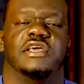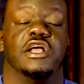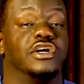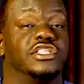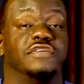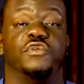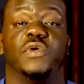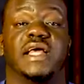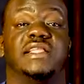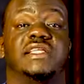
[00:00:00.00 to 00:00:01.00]
Because even
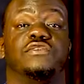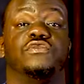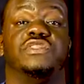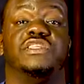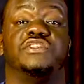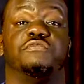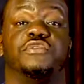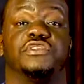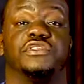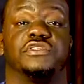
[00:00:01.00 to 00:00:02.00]
when I didn't know this
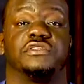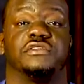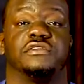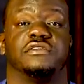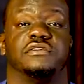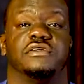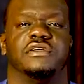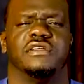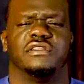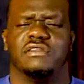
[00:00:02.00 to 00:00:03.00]
much,
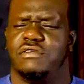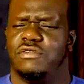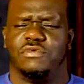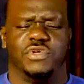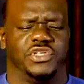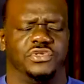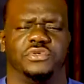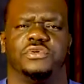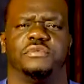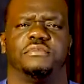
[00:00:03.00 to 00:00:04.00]
the Lord always
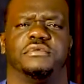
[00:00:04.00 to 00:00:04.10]
showed up.